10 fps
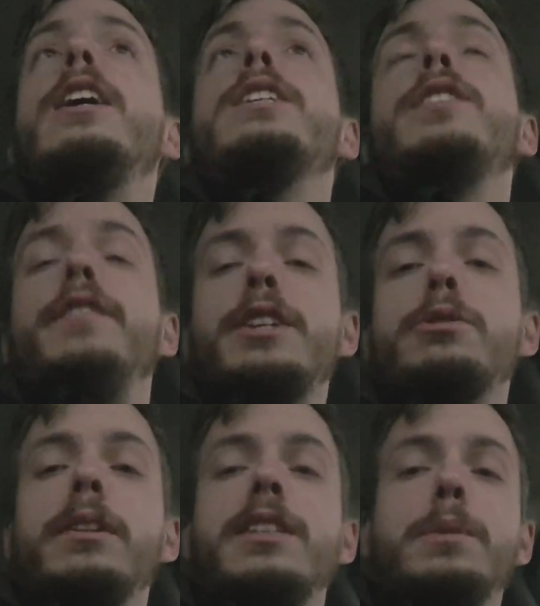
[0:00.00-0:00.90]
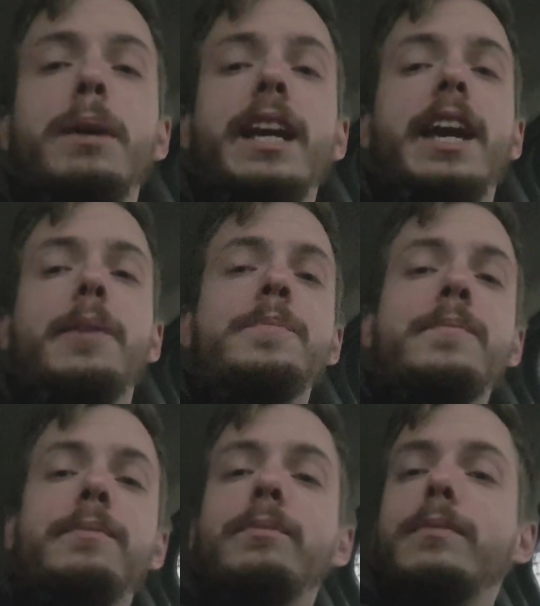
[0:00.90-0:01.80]
So visually speaking,
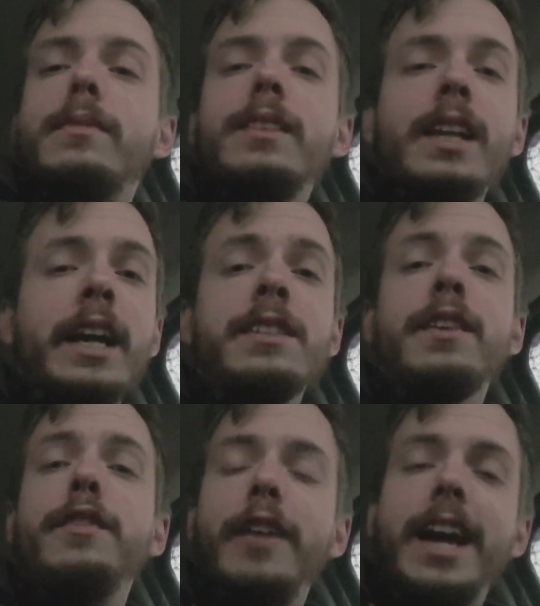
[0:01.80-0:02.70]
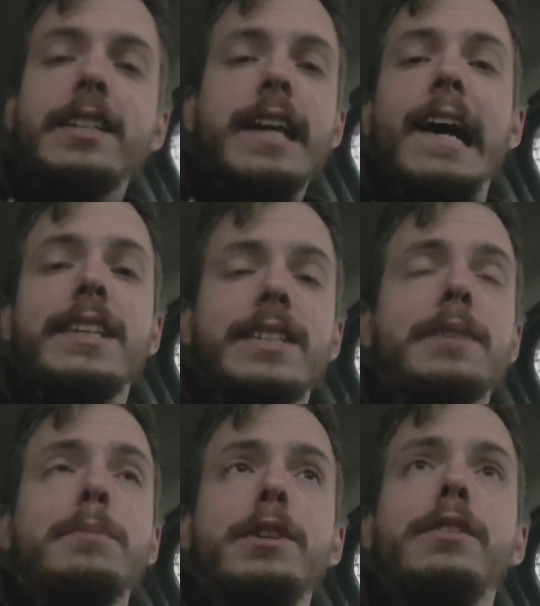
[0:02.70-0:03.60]
it's a fantastic
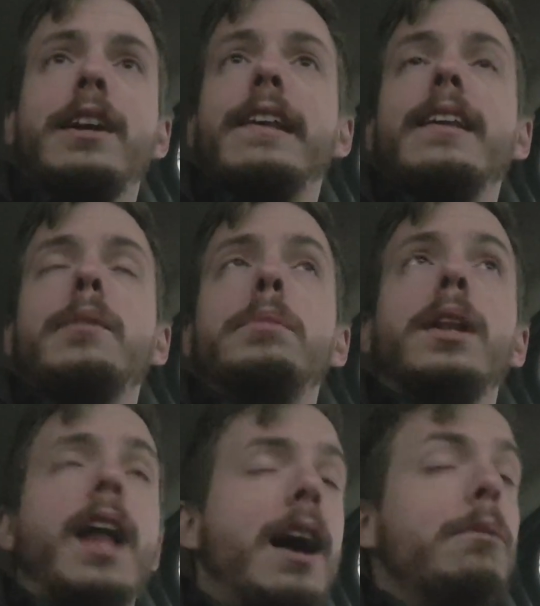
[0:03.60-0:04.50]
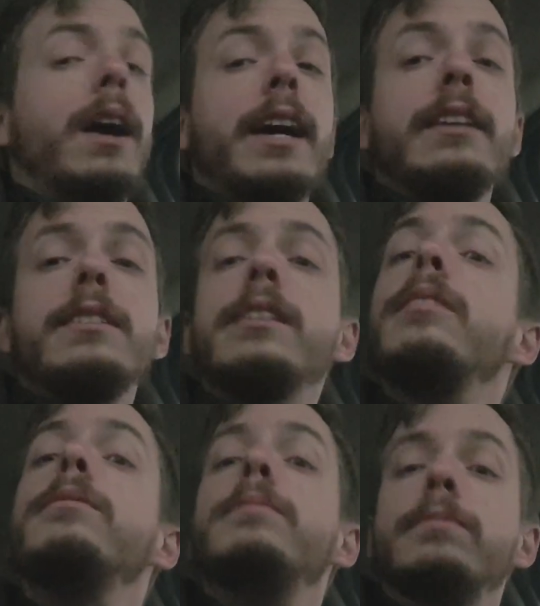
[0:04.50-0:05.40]
movie. Plot-wise,
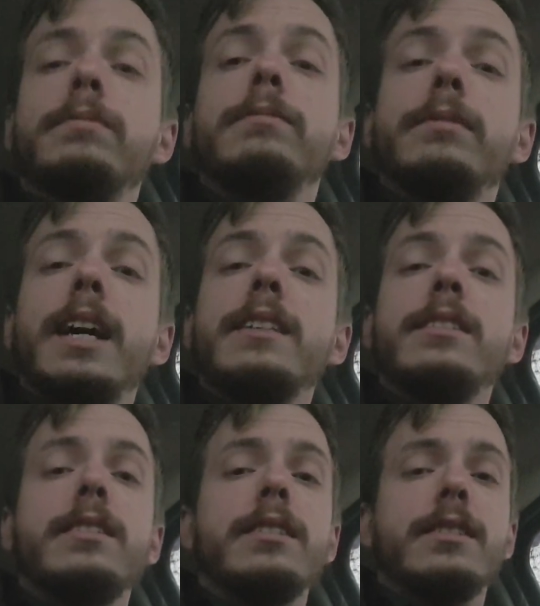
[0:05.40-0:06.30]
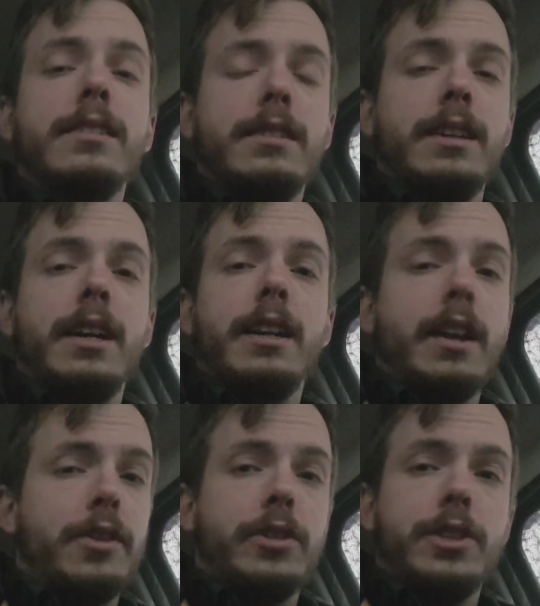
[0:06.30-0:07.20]
that's
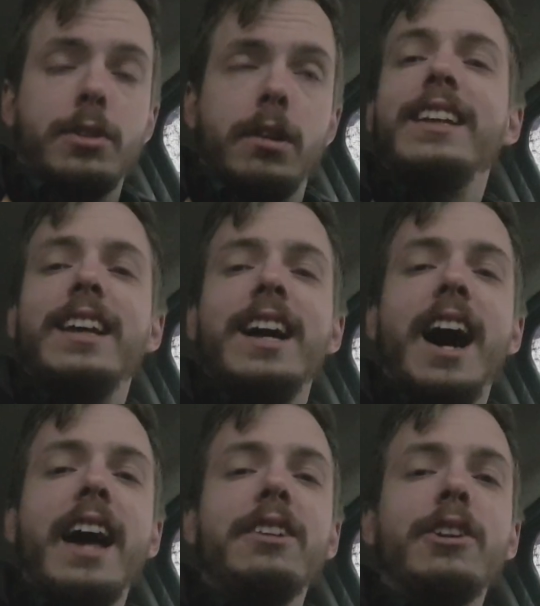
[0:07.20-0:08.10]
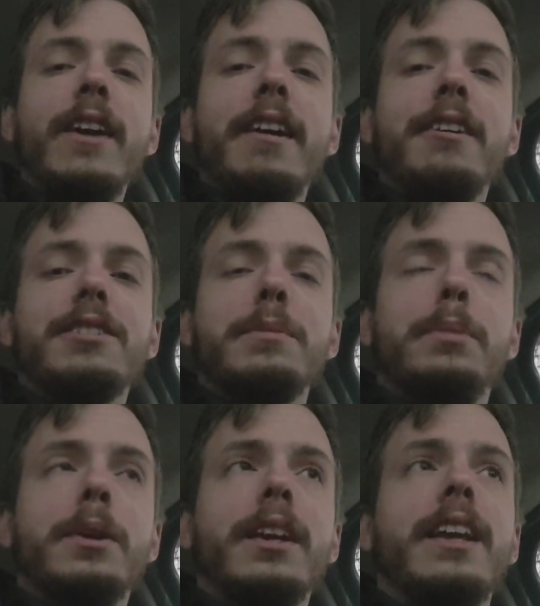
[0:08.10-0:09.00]
another story. I don't know how else to
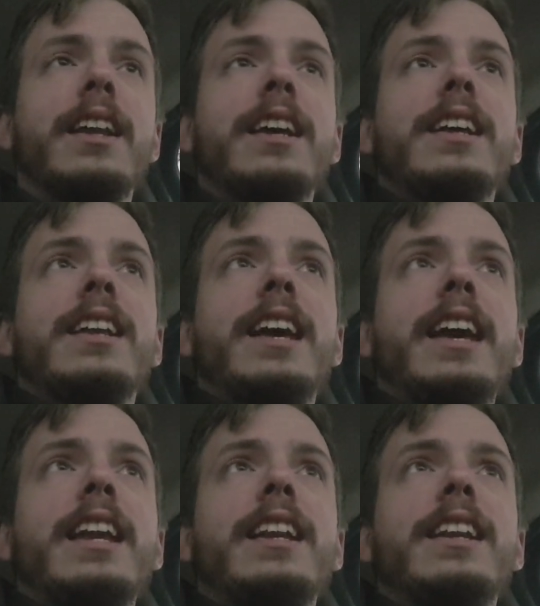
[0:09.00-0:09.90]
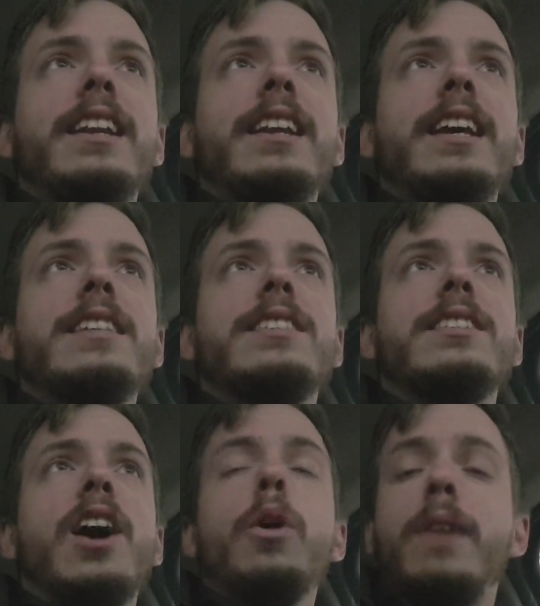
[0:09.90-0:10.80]
put it. It's
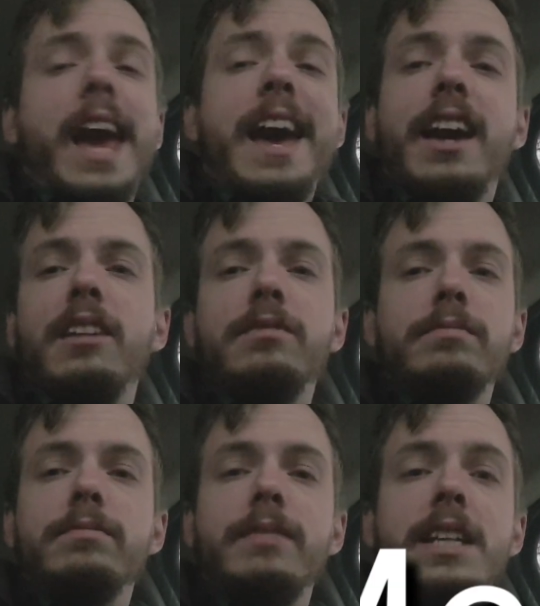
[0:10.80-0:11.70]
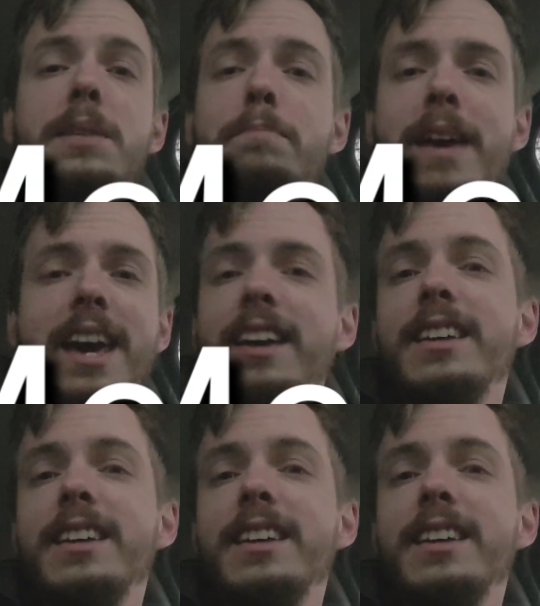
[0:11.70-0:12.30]
okay. It's meh.